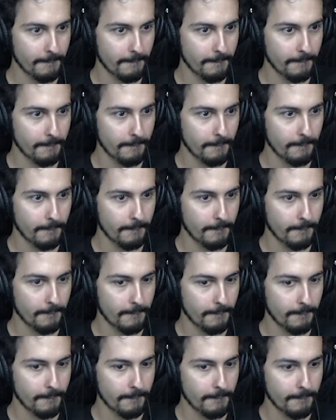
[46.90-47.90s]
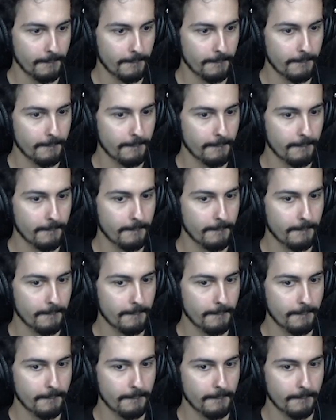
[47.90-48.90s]

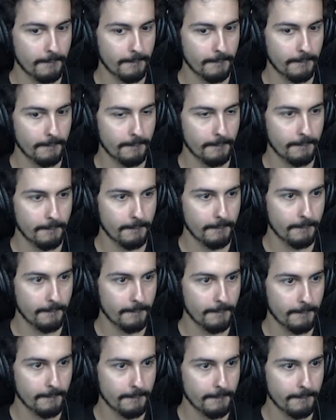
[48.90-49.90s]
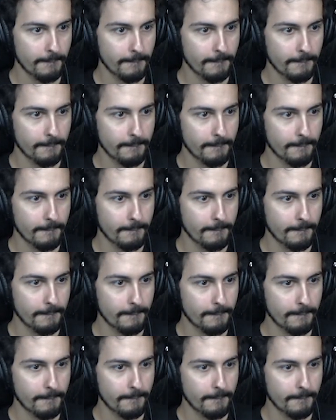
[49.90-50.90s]

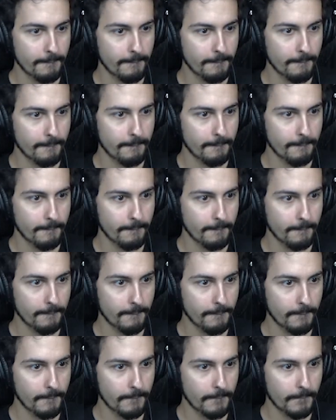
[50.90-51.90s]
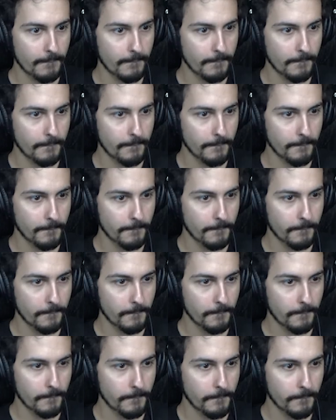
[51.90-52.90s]

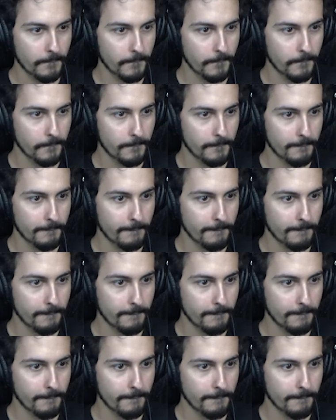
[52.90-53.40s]
Nobody speaks.